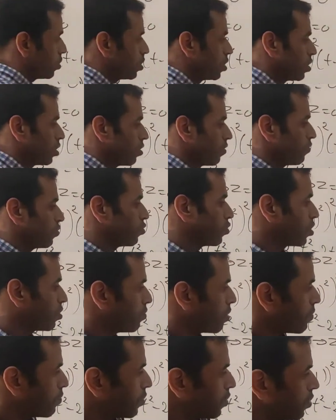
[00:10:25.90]
if you
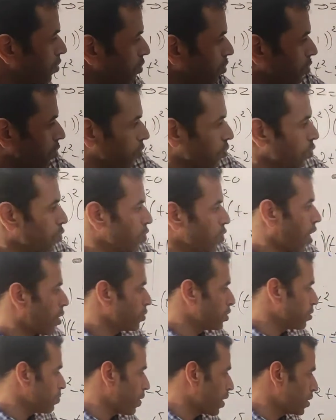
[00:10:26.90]
remember, we have
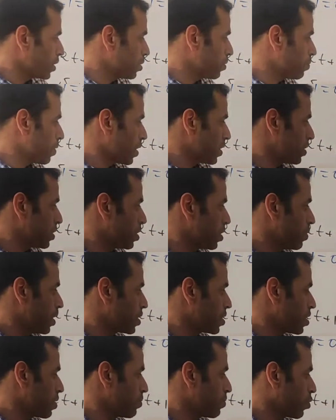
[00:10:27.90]
divided by t minus
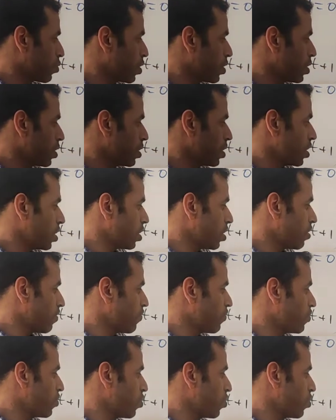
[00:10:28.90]
number 1 if